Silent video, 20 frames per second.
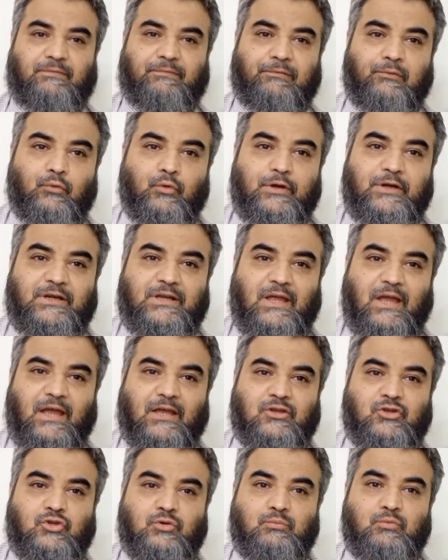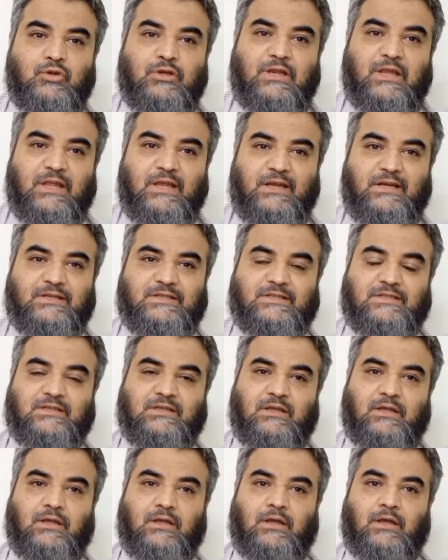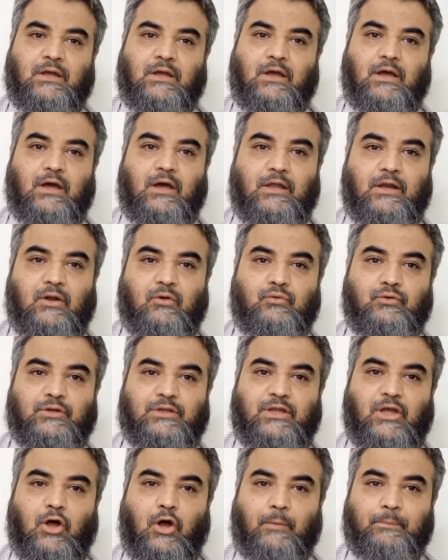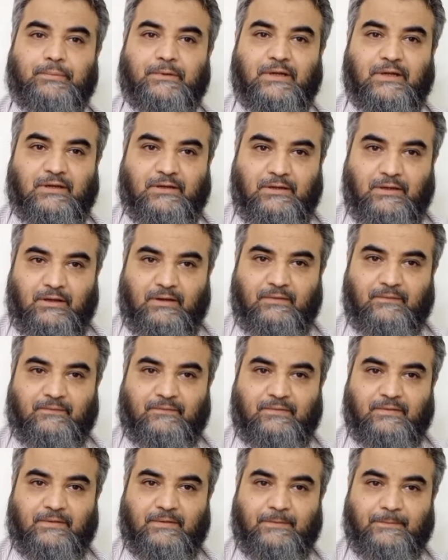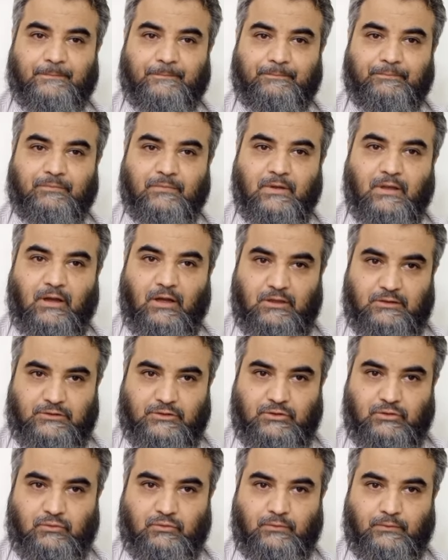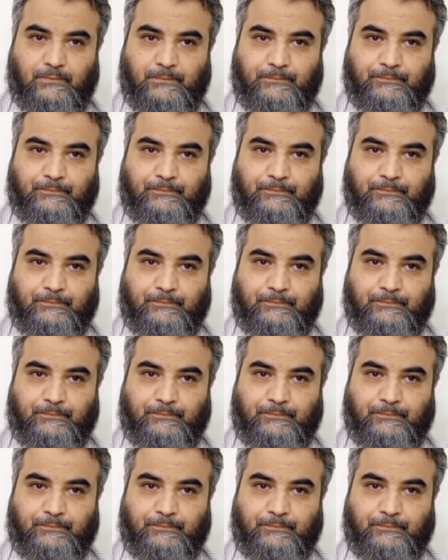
fluid accumulates around the optic nerve also,